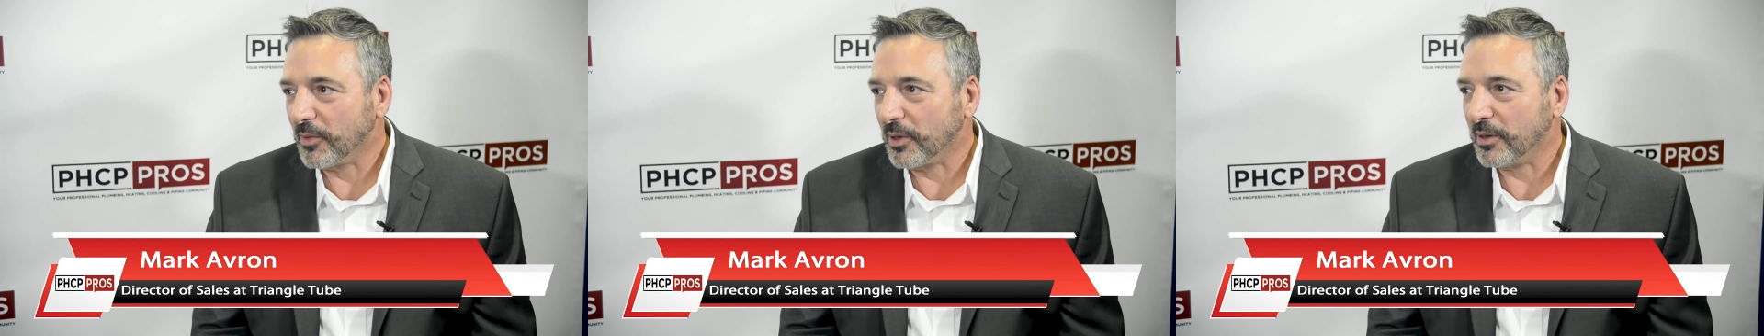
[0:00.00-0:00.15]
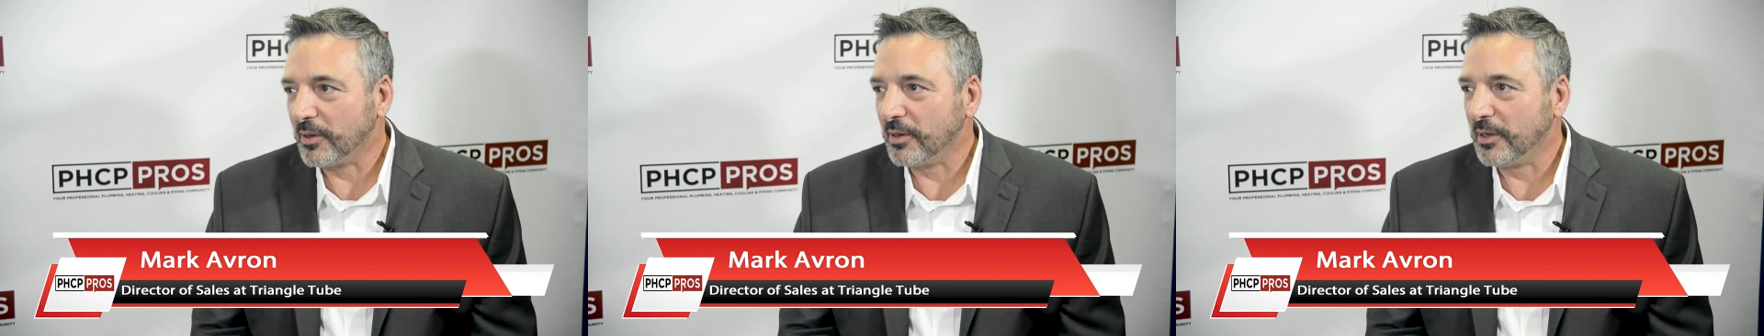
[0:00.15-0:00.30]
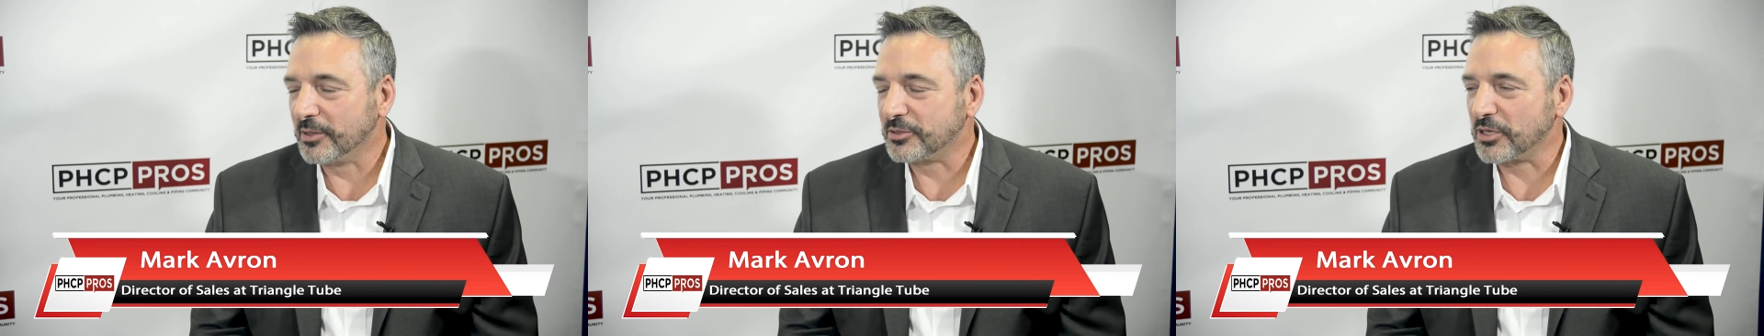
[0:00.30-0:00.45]

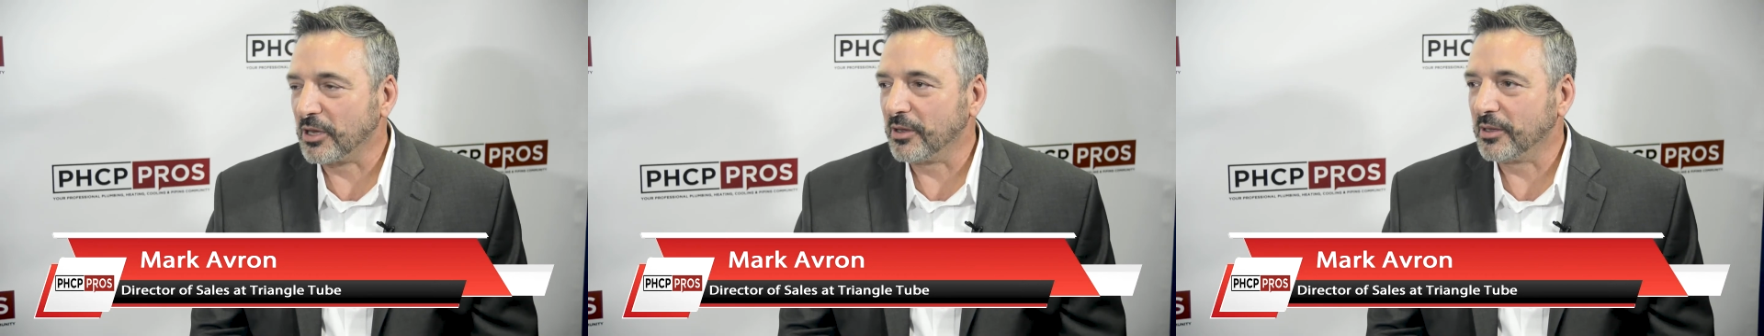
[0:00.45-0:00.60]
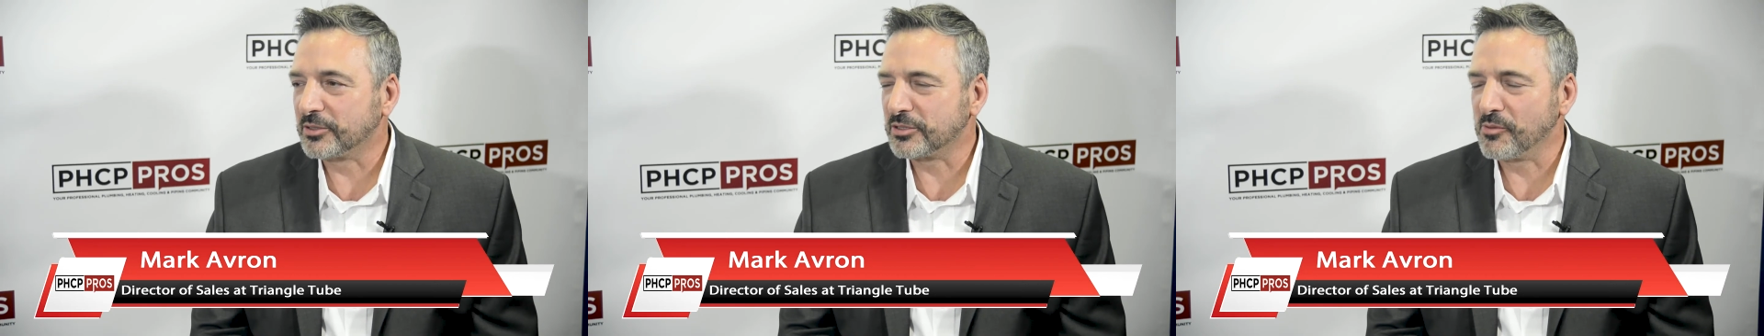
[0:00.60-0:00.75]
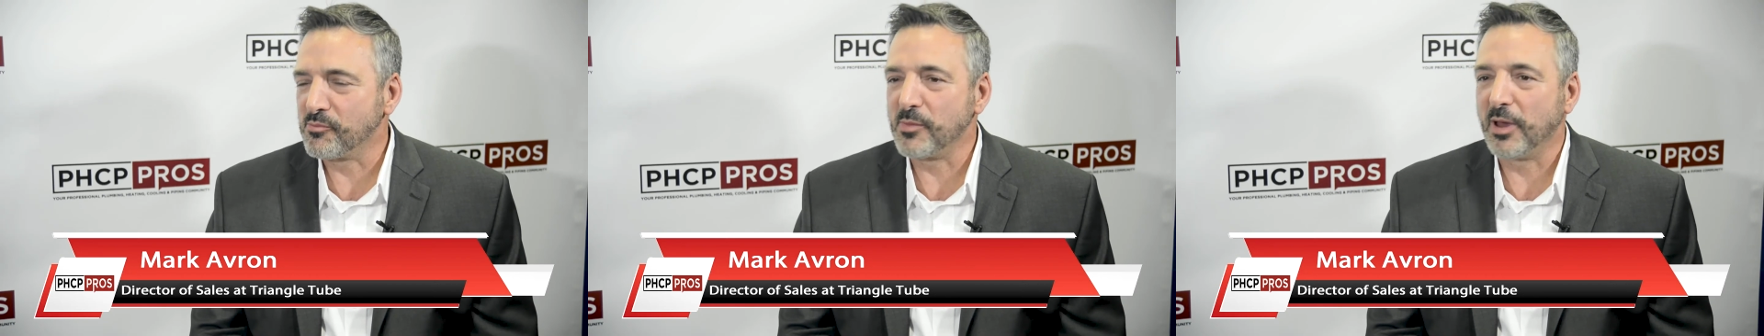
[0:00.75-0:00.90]

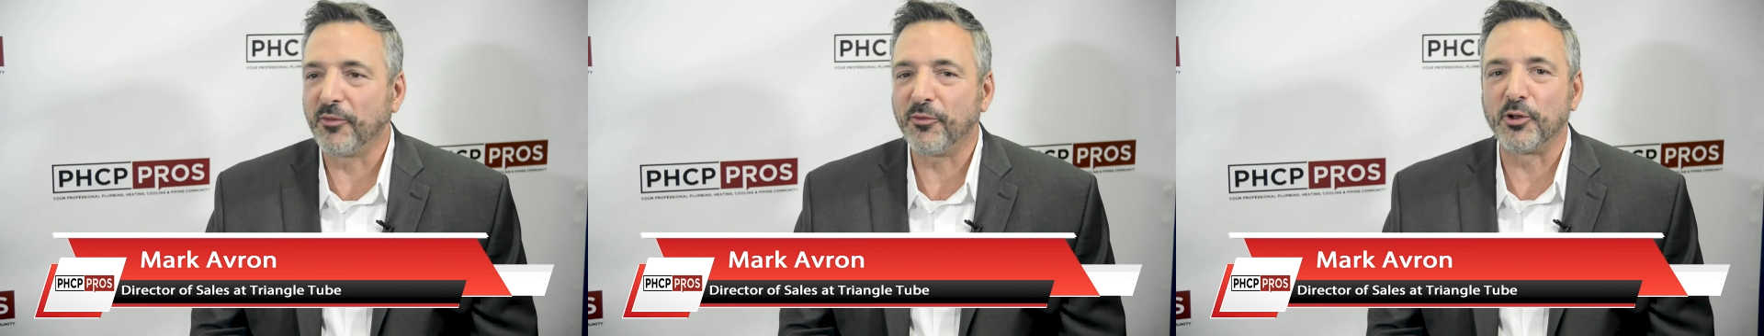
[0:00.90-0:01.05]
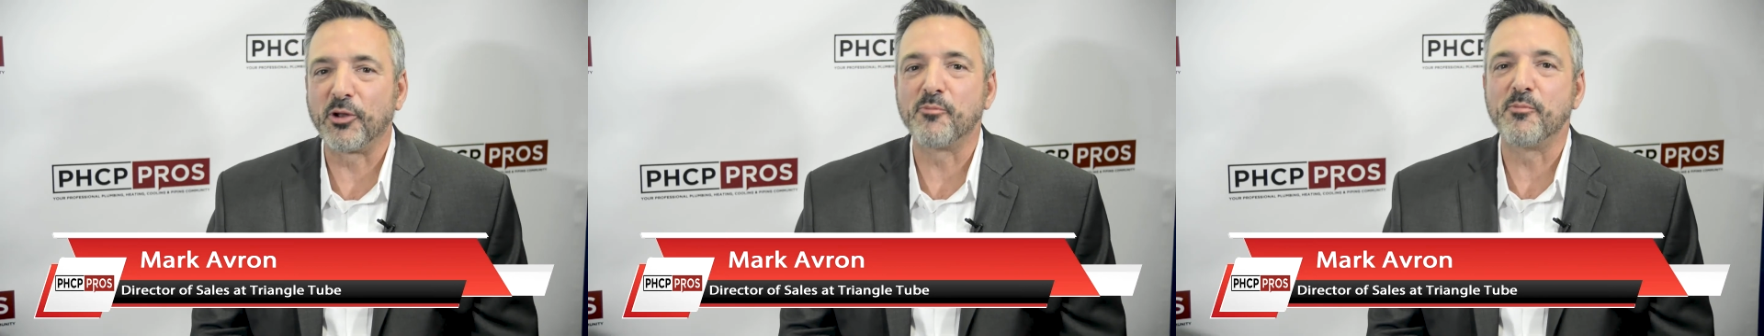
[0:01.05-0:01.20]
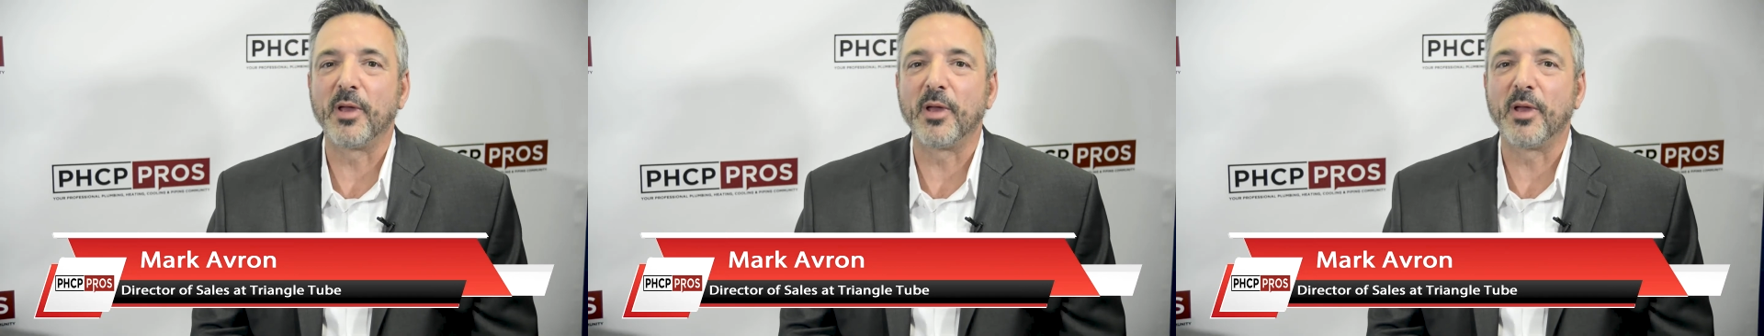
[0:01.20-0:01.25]
it's a method of